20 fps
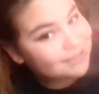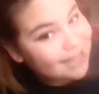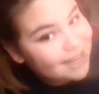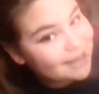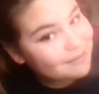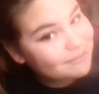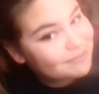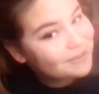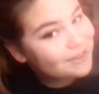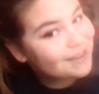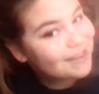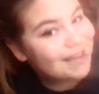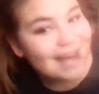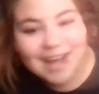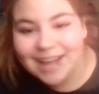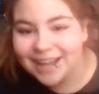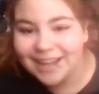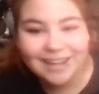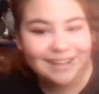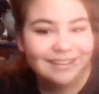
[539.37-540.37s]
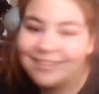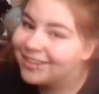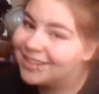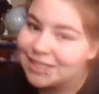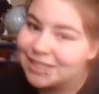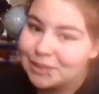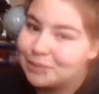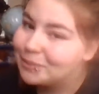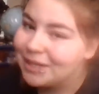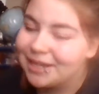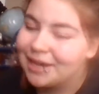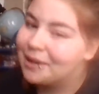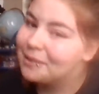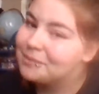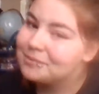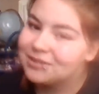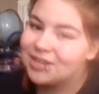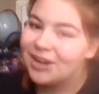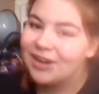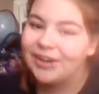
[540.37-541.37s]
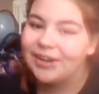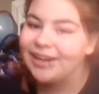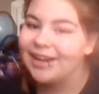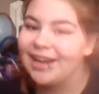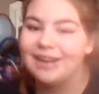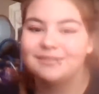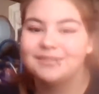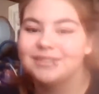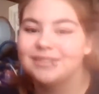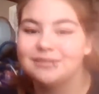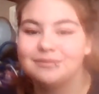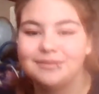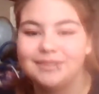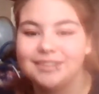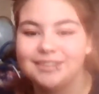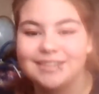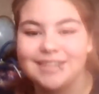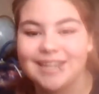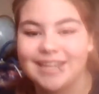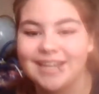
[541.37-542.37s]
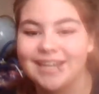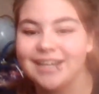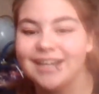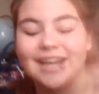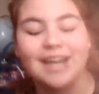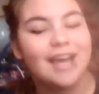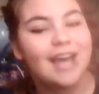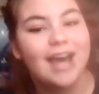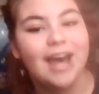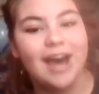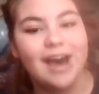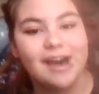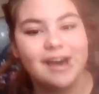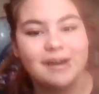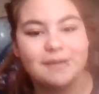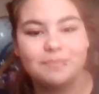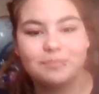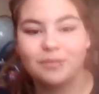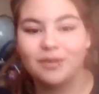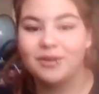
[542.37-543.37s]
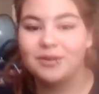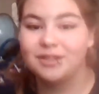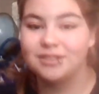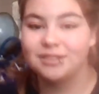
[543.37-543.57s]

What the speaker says: up. I cannot speak, I'm sorry, I have a speech thing. Or